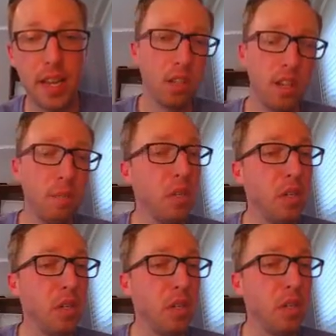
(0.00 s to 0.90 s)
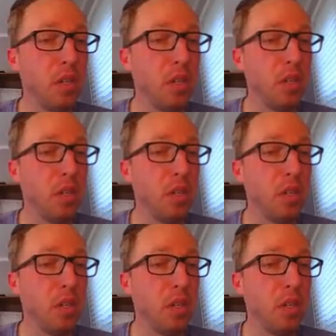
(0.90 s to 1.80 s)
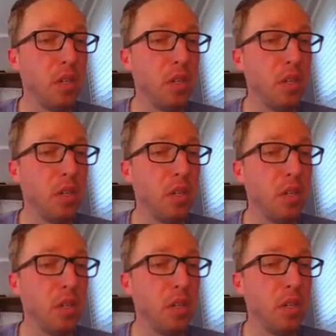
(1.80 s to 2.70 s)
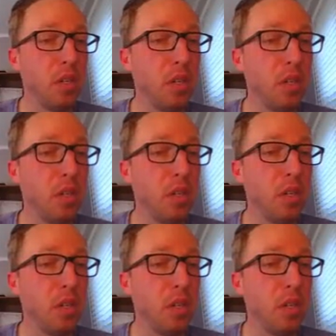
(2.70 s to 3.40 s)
it'd be 2 times 3 or negative 6.